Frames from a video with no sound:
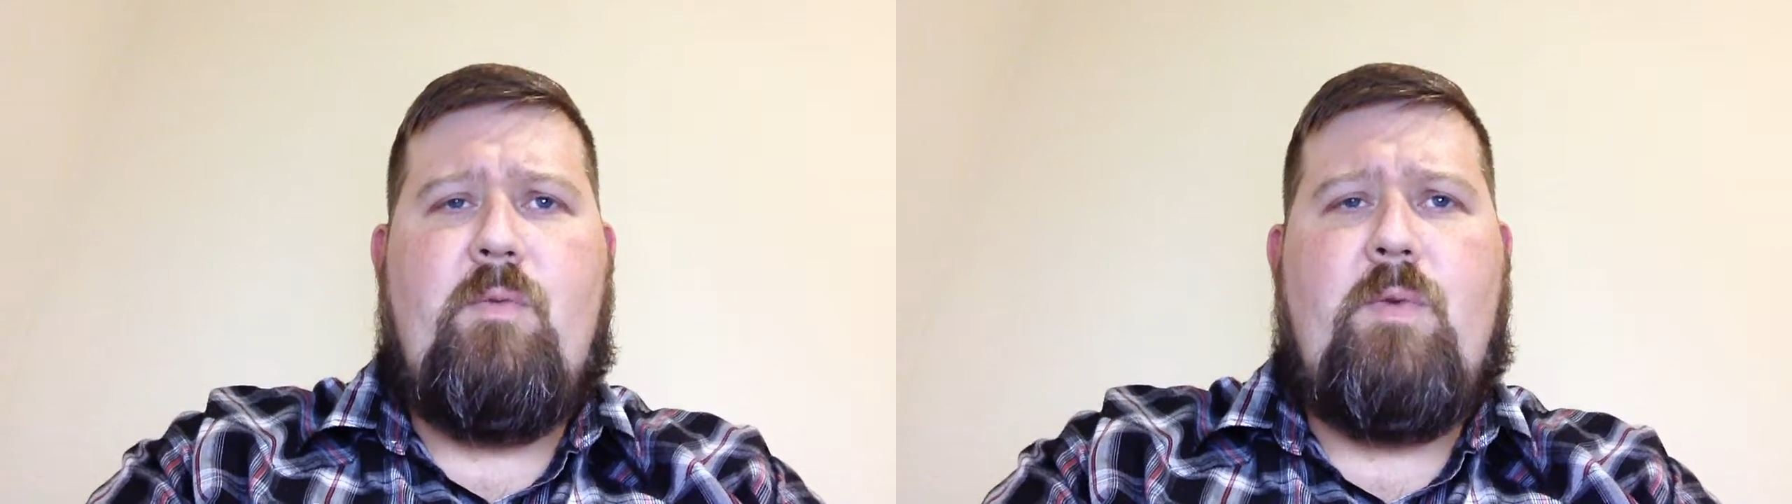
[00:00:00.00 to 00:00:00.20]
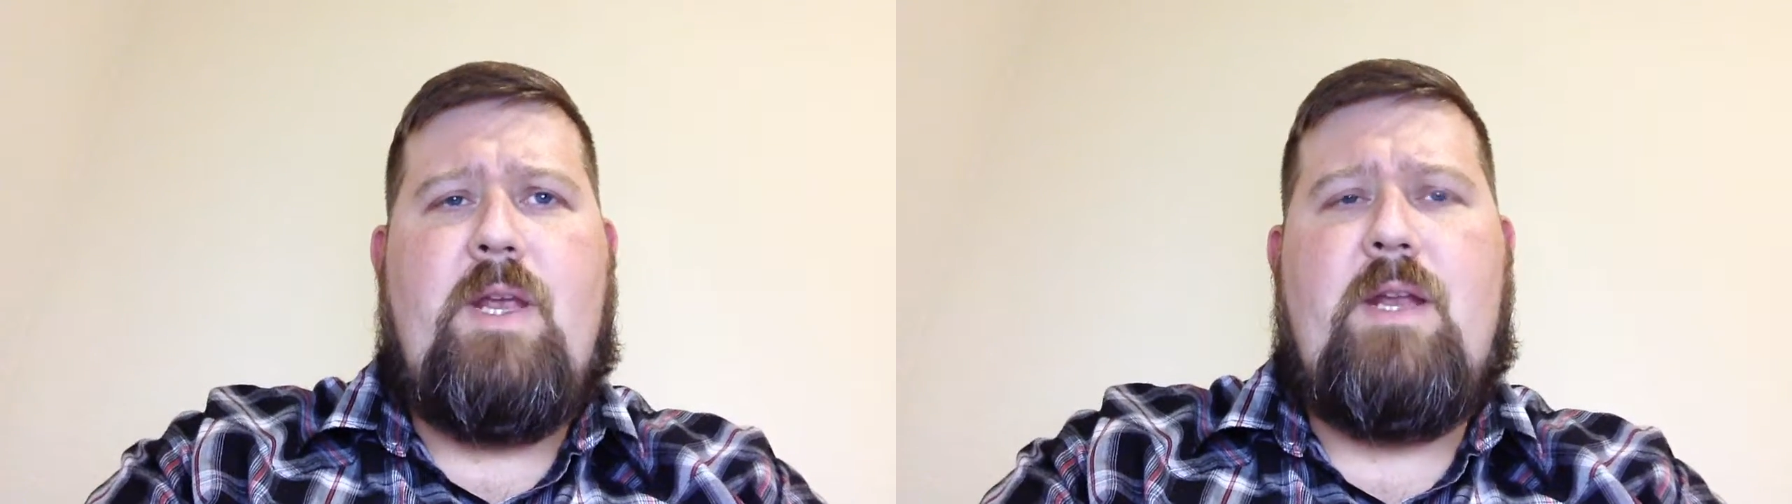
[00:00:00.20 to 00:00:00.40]

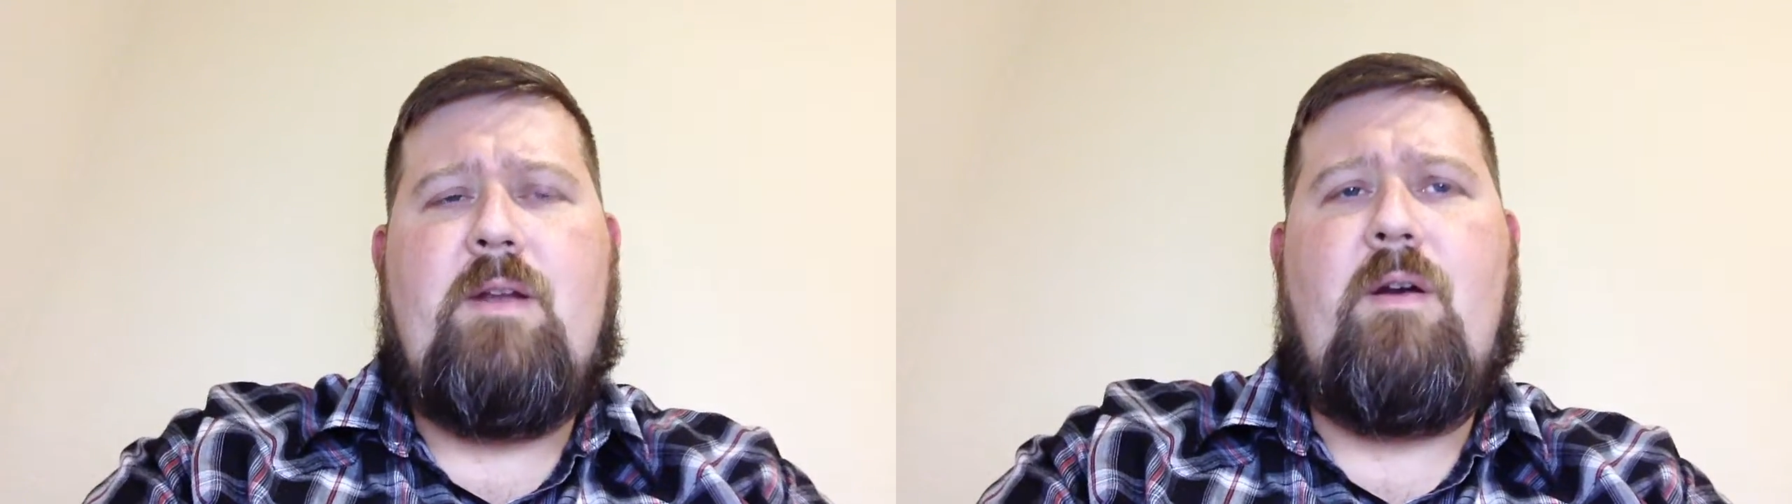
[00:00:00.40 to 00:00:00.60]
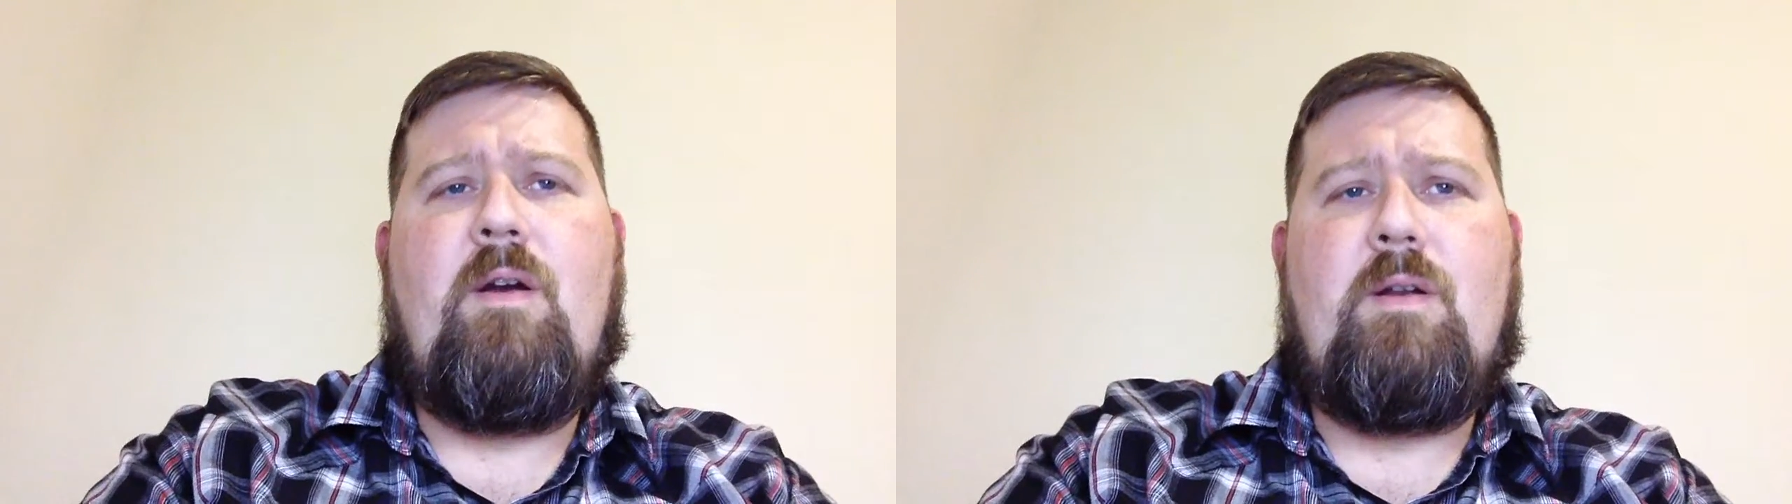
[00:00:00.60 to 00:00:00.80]
read
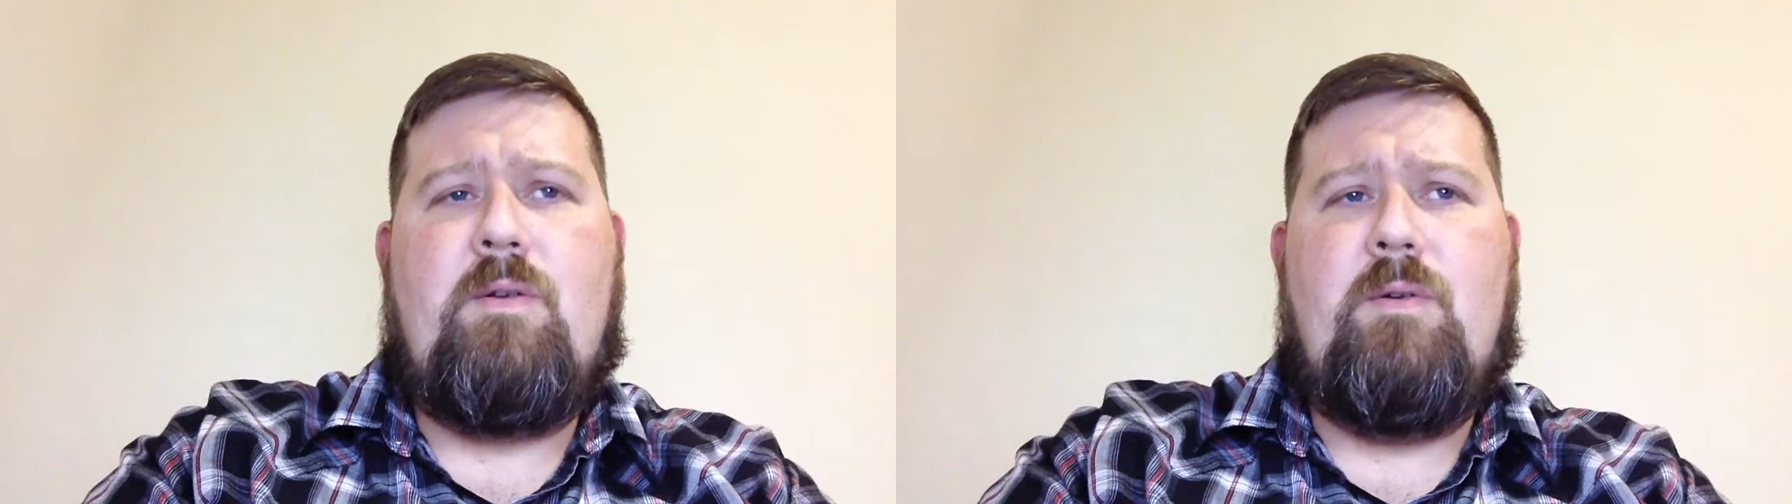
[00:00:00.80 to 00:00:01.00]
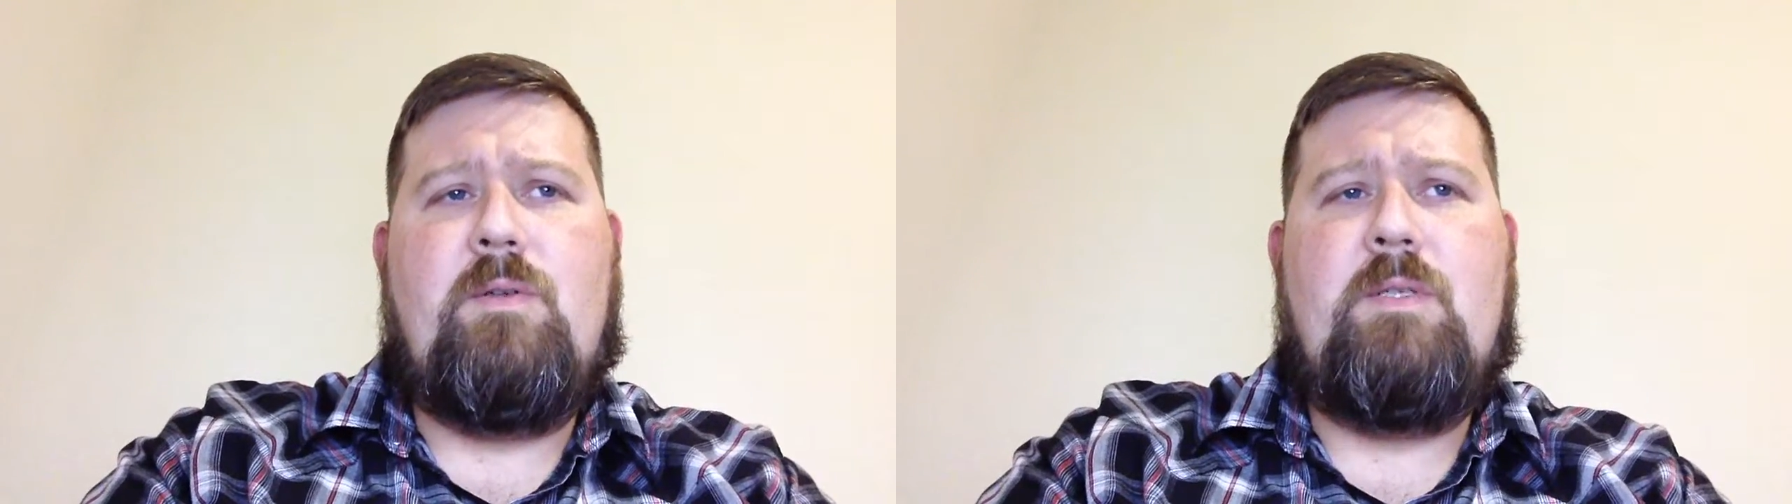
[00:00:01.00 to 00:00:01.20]
an
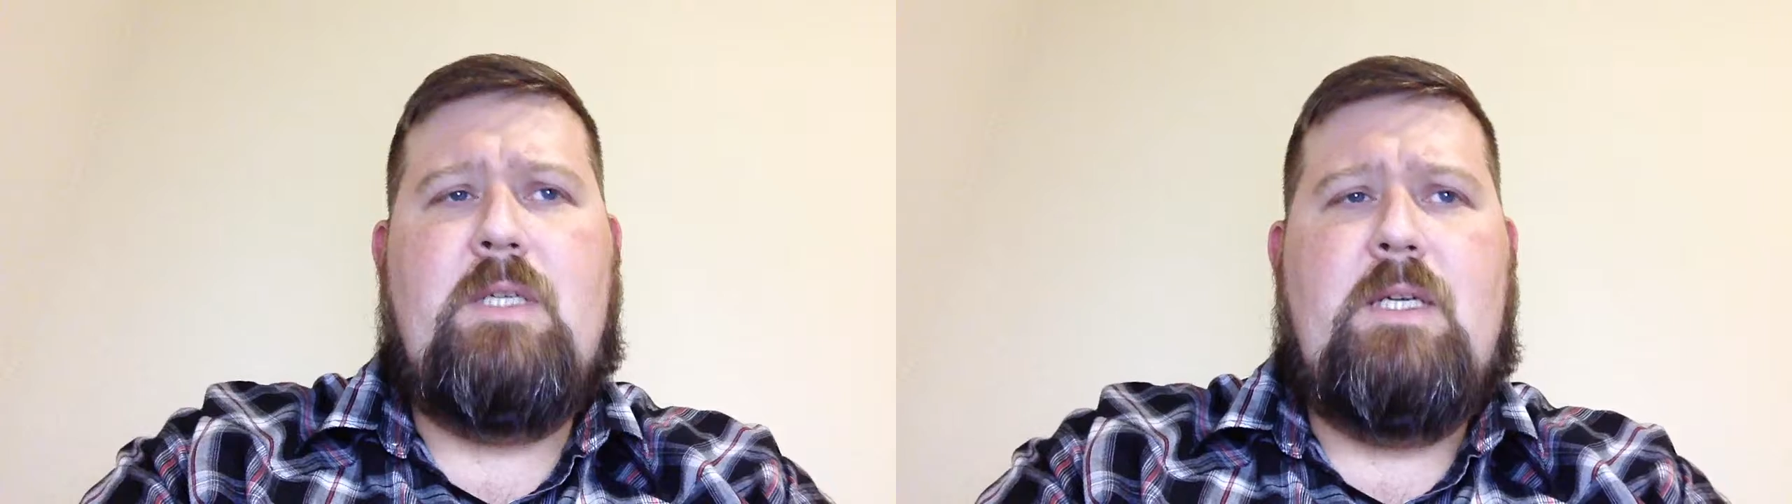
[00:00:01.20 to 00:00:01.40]
article